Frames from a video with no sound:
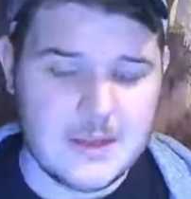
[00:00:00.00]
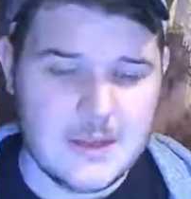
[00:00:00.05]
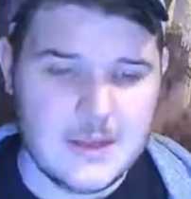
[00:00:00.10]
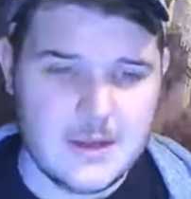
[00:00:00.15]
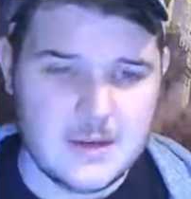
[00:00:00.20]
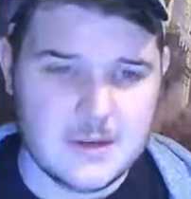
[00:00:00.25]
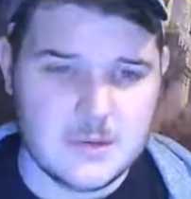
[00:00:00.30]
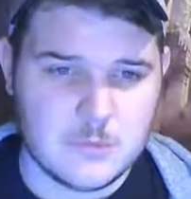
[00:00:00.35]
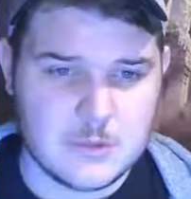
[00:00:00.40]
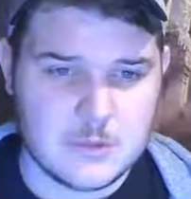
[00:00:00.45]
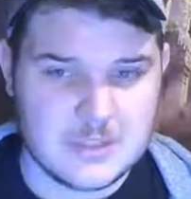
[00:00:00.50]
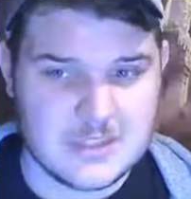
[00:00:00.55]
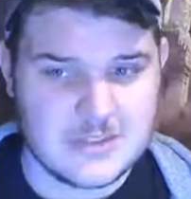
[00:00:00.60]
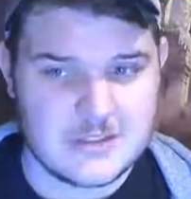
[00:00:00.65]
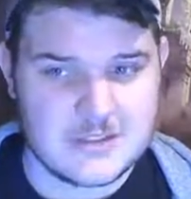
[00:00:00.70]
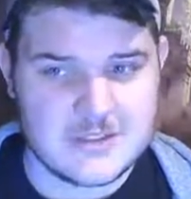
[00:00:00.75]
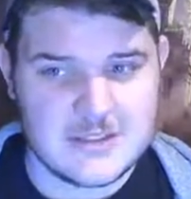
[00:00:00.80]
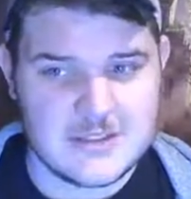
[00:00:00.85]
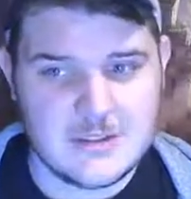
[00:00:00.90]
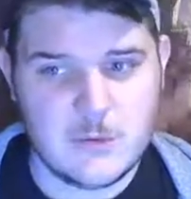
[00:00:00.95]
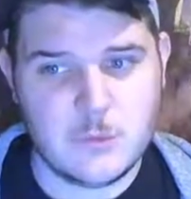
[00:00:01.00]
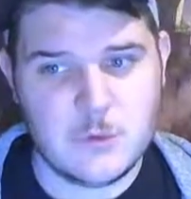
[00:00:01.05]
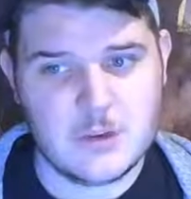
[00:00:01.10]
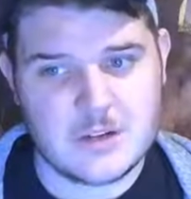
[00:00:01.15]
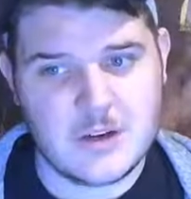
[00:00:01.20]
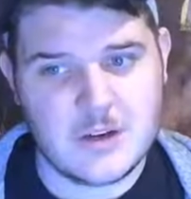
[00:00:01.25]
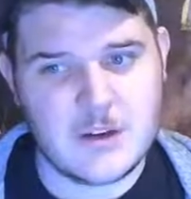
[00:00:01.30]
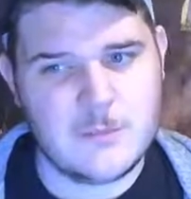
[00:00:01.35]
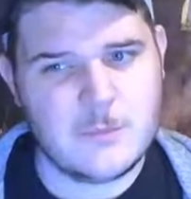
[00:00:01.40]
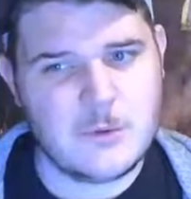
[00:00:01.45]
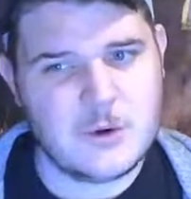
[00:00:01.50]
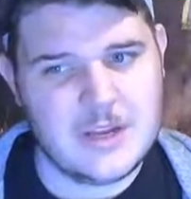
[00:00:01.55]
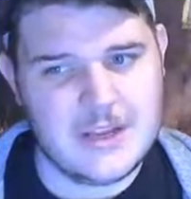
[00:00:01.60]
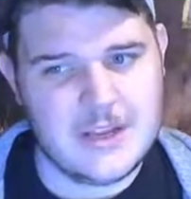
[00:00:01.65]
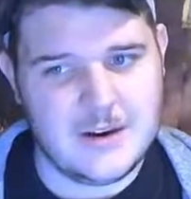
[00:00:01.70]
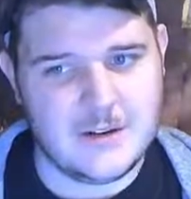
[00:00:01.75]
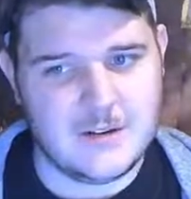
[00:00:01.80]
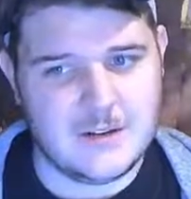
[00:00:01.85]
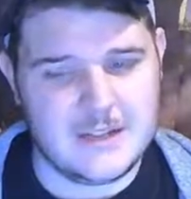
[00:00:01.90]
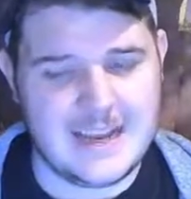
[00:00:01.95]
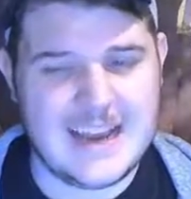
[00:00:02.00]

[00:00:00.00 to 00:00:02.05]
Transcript: which is still, we're talking pretty early.